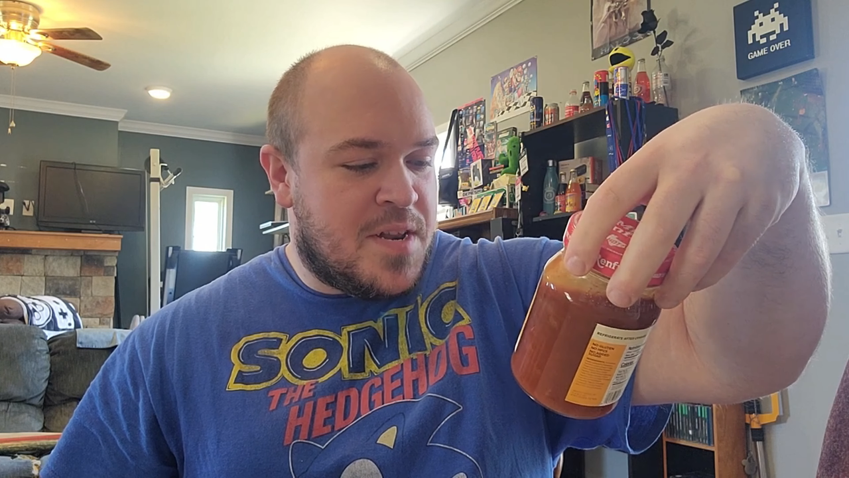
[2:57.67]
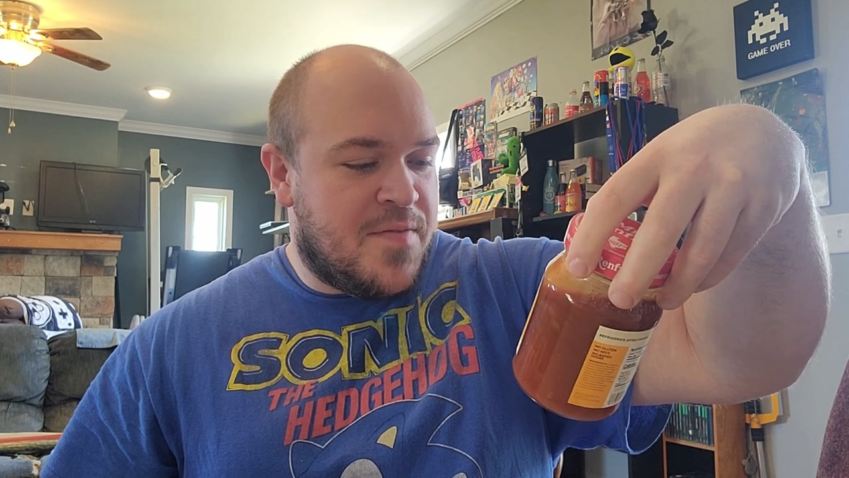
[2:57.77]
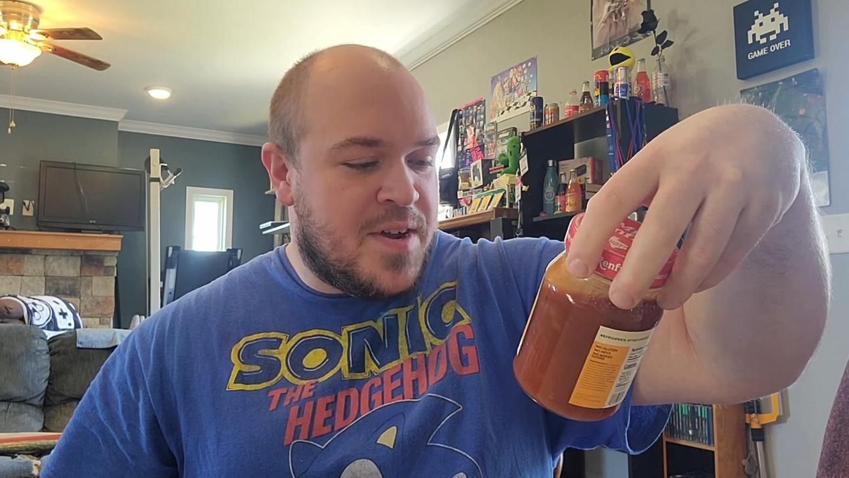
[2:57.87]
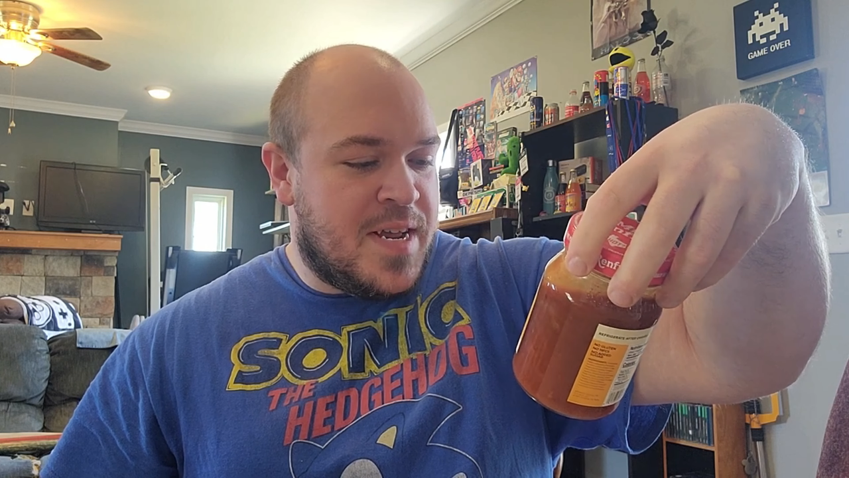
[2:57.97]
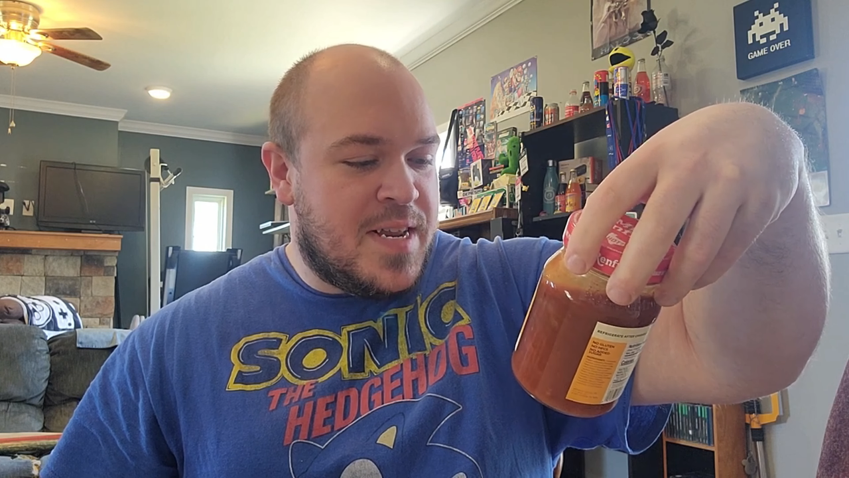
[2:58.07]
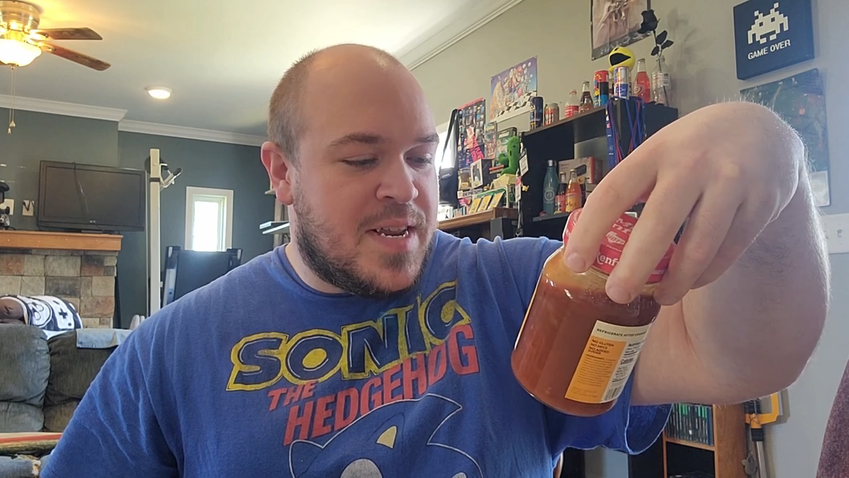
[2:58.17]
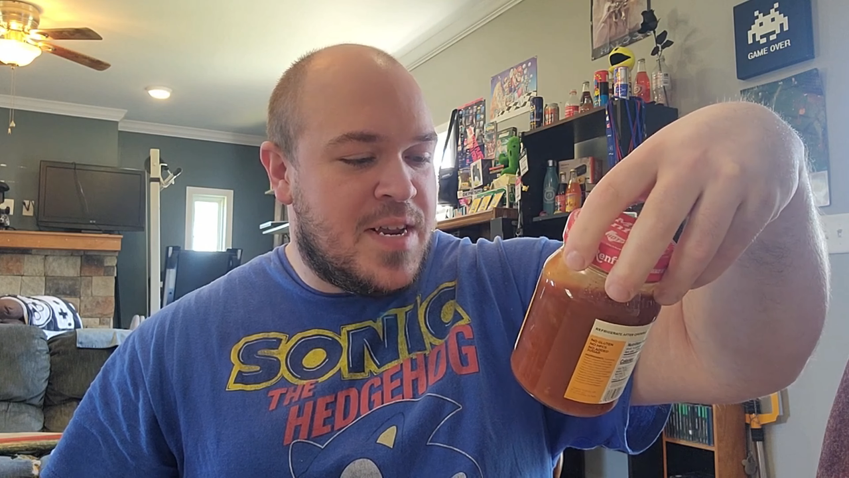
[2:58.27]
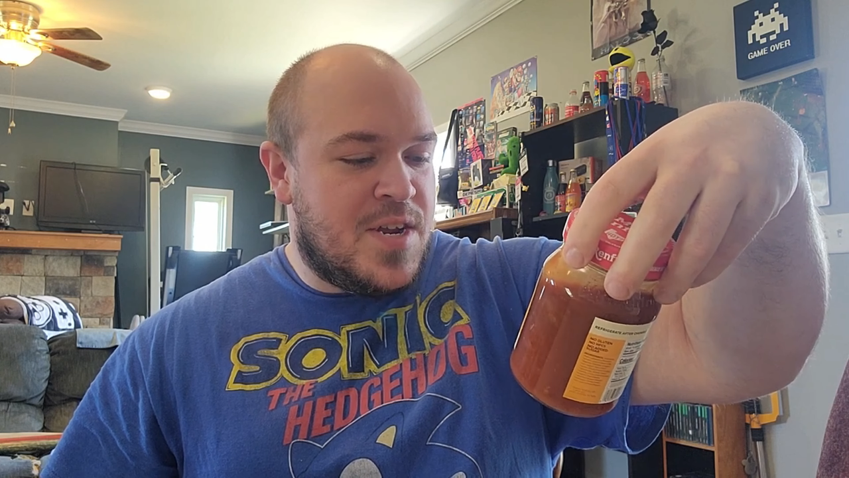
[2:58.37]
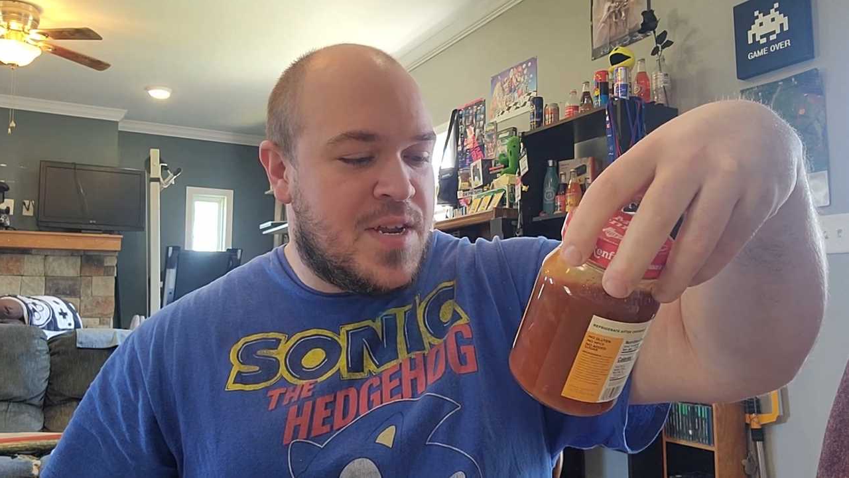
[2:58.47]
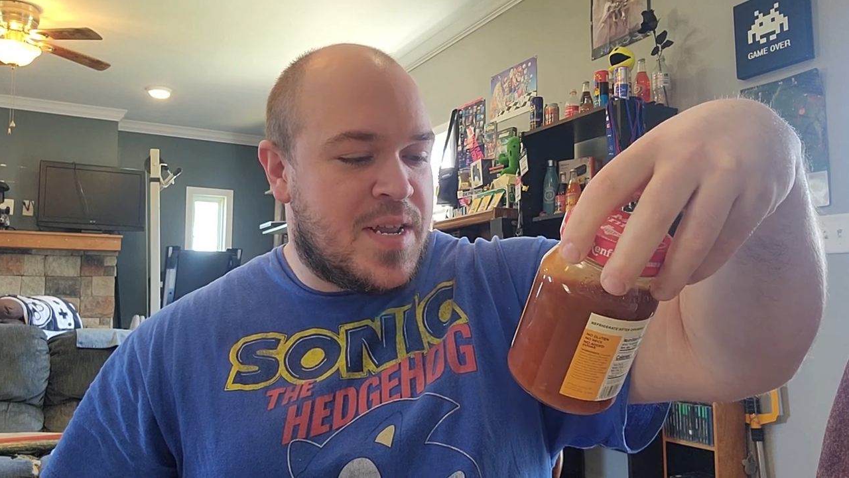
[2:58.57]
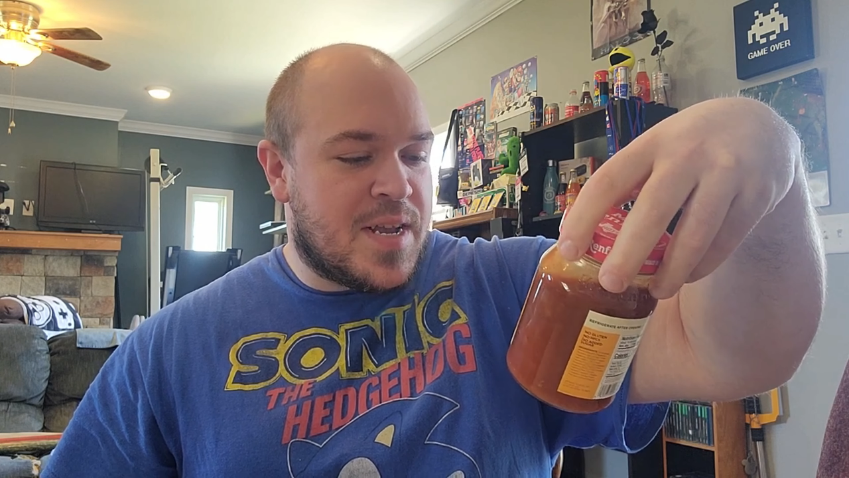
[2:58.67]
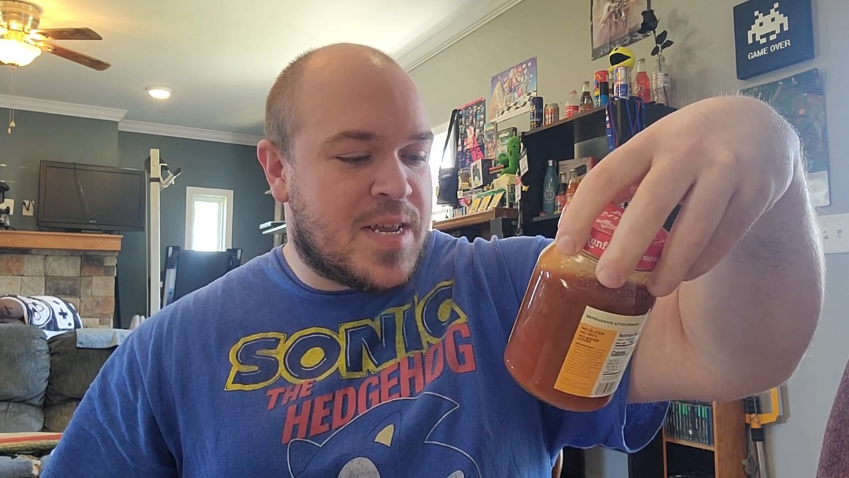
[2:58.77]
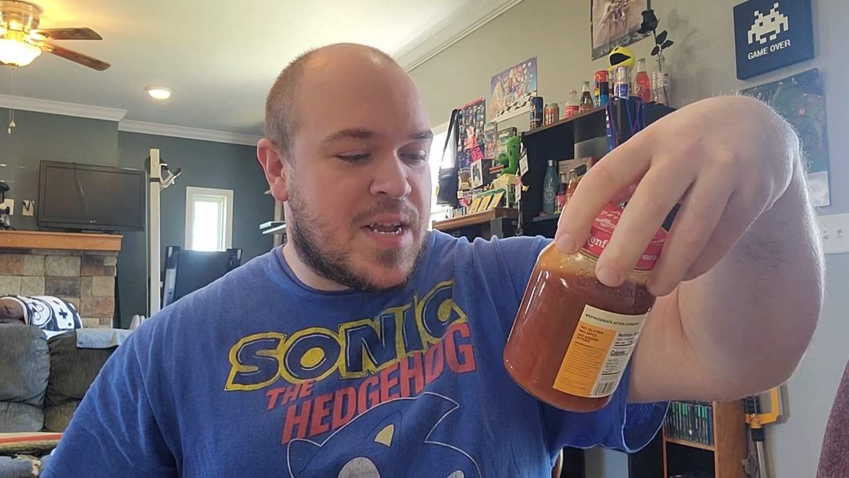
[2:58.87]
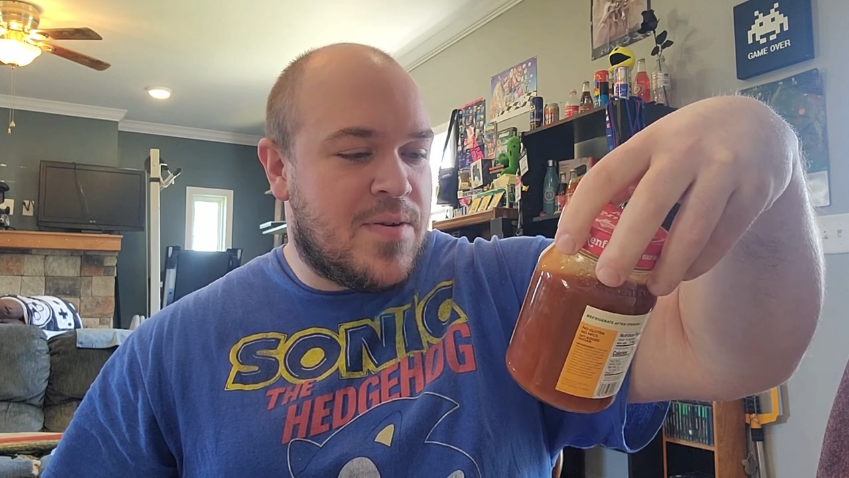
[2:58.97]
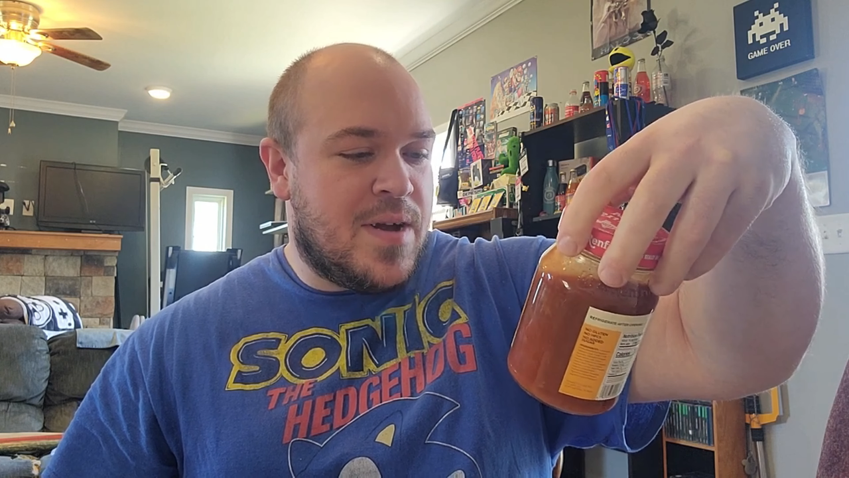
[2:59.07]
to find tasty dishes like
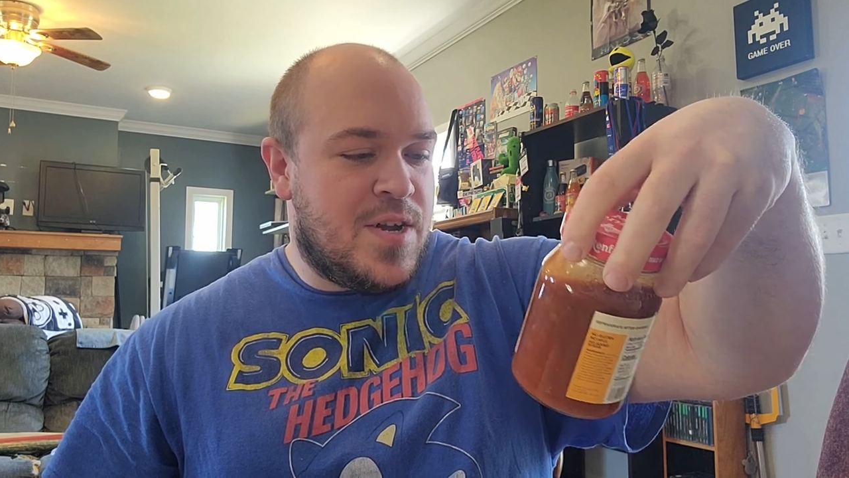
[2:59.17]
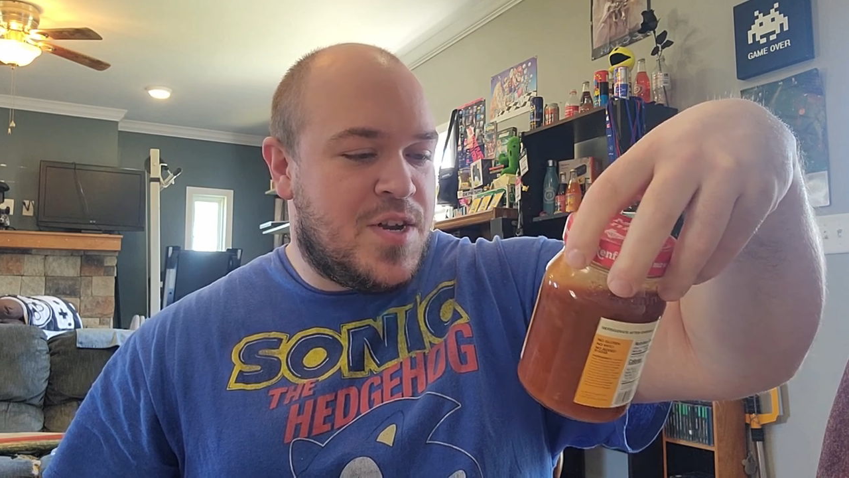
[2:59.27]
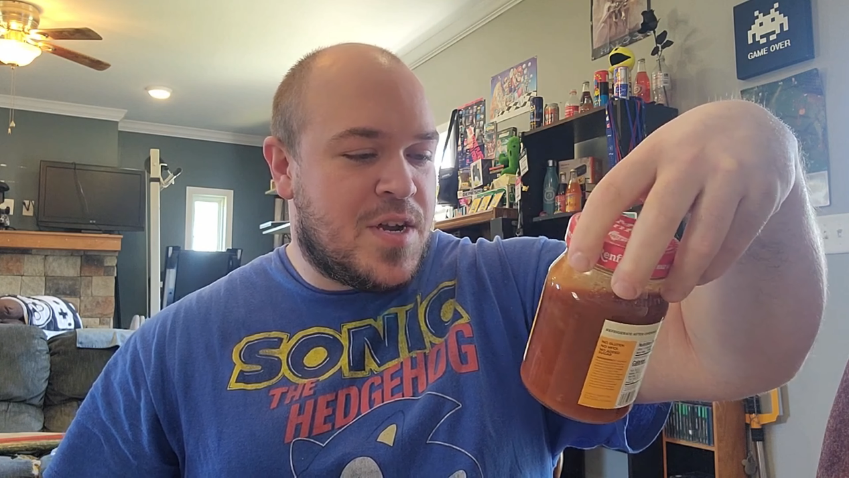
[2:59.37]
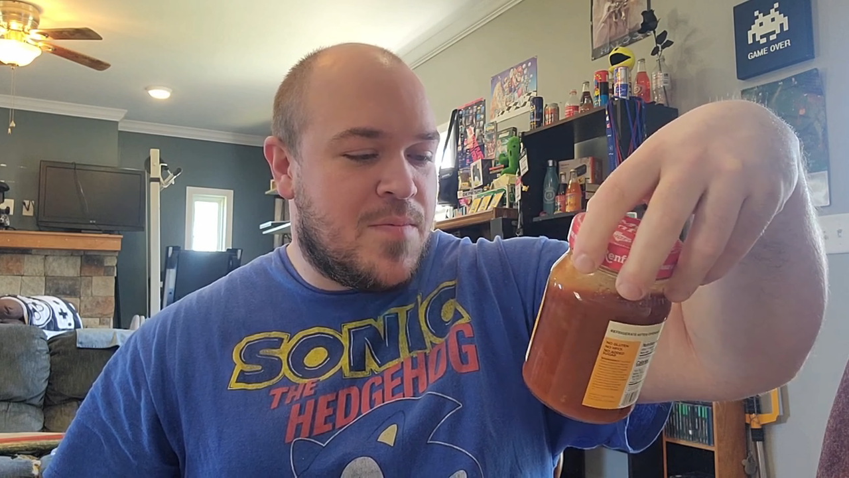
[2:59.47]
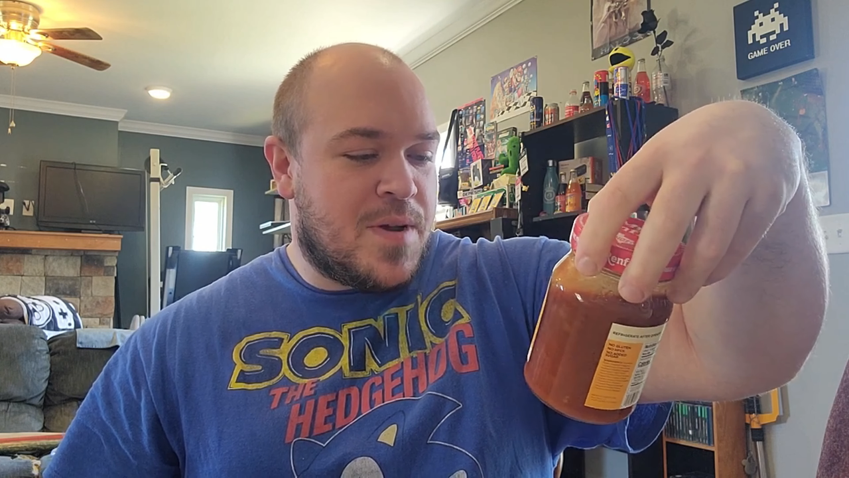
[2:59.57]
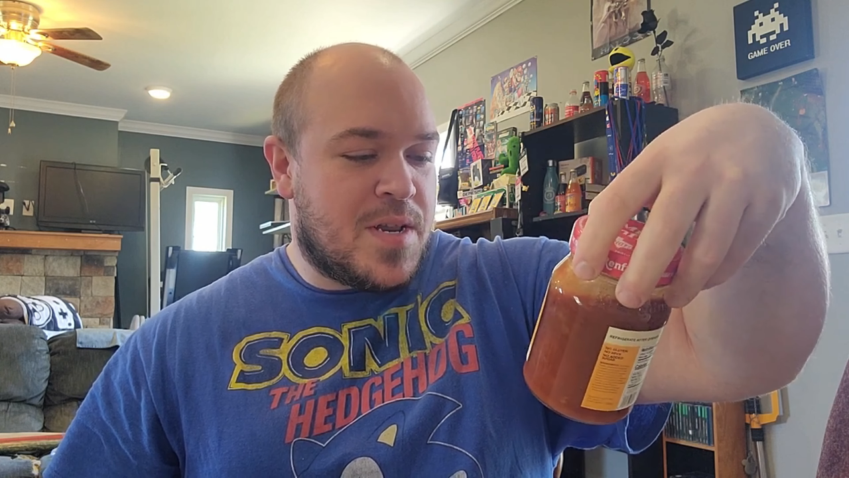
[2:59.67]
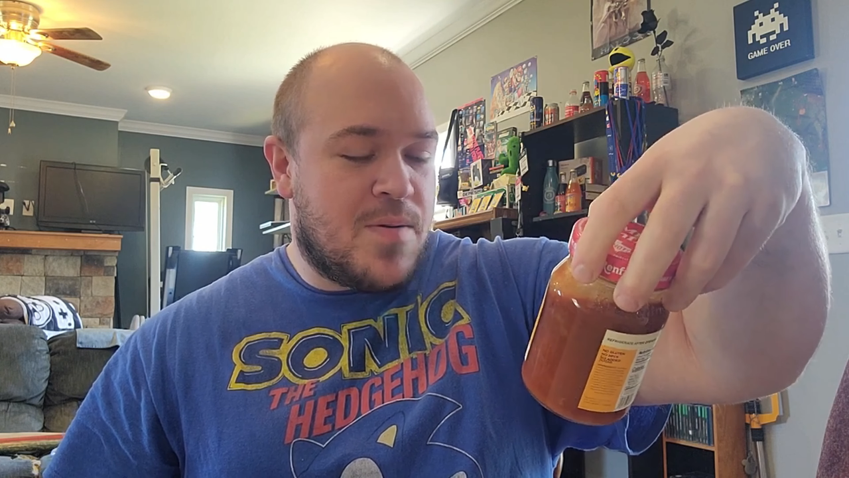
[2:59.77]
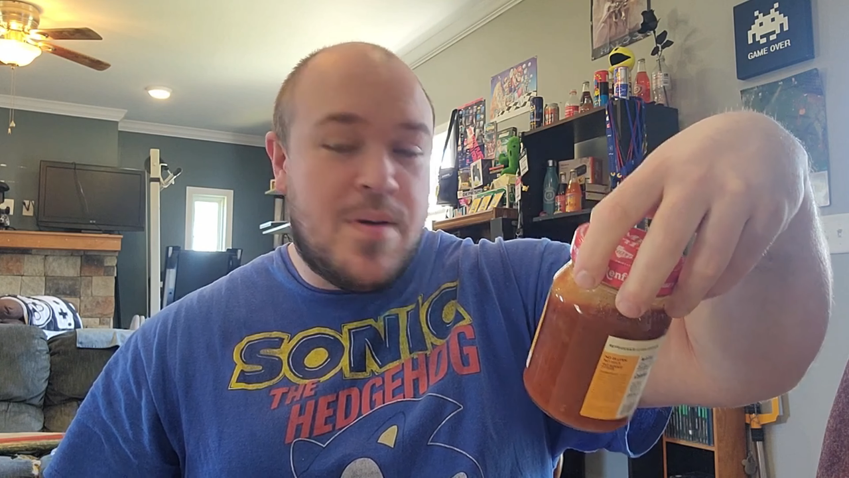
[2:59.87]
scary hot chicken wings.